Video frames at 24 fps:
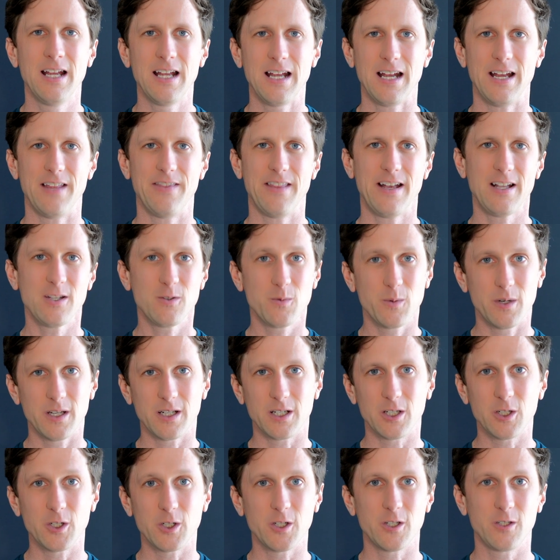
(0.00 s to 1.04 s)
And that's what a
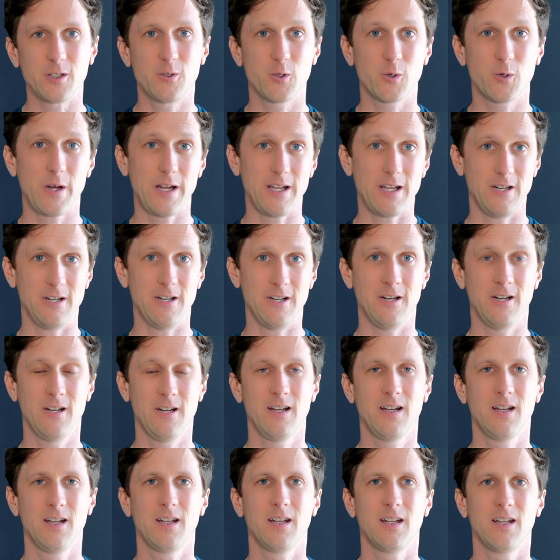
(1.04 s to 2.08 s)
good trader
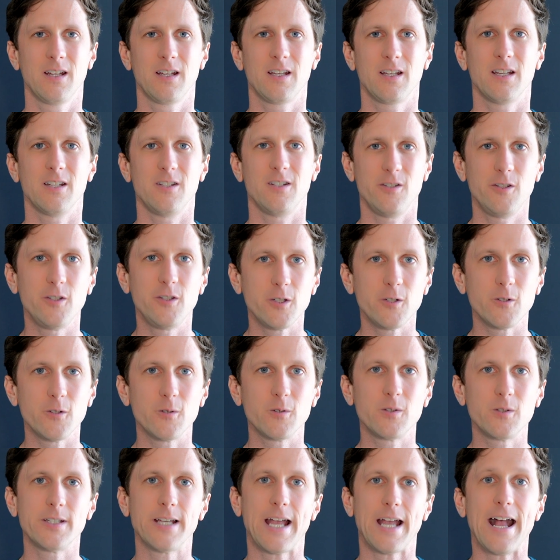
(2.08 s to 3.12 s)
can do
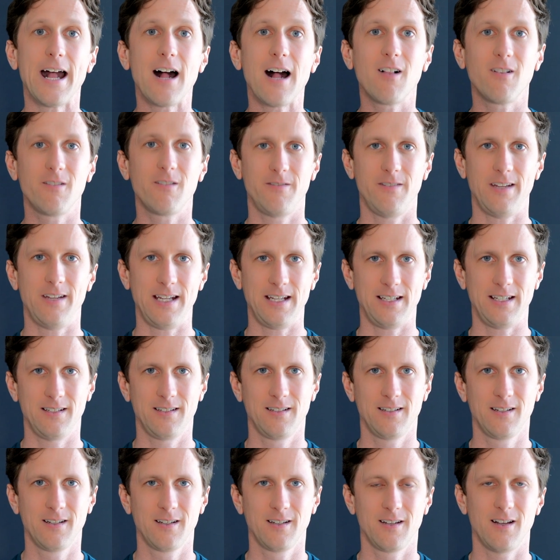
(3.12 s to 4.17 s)
to elevate
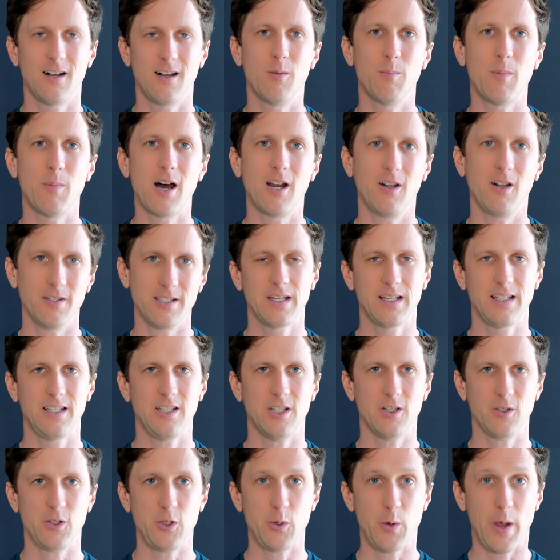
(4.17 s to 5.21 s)
a model.
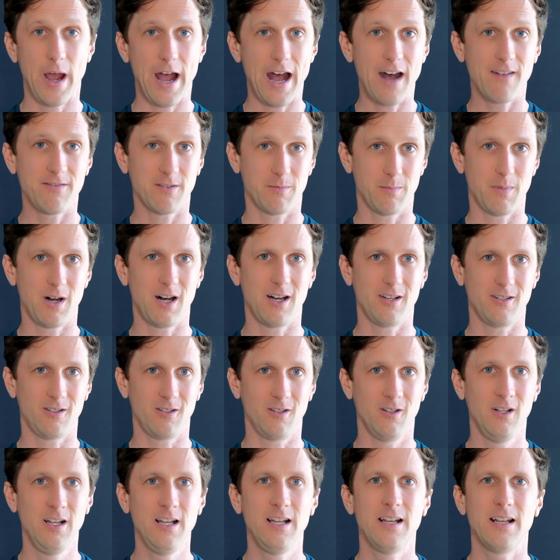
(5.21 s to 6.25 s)
You have a
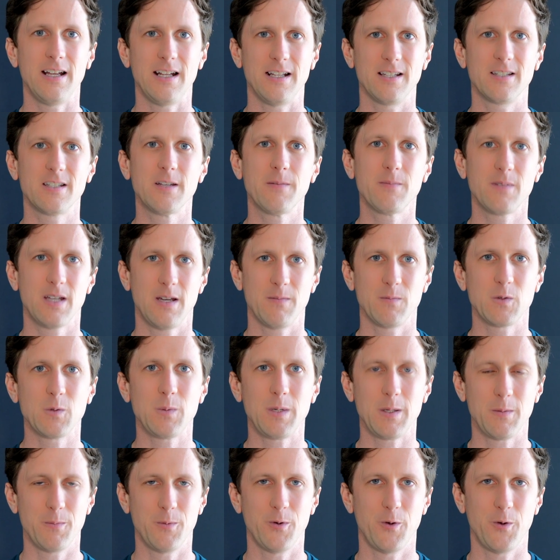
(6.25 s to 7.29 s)
model, and sometimes people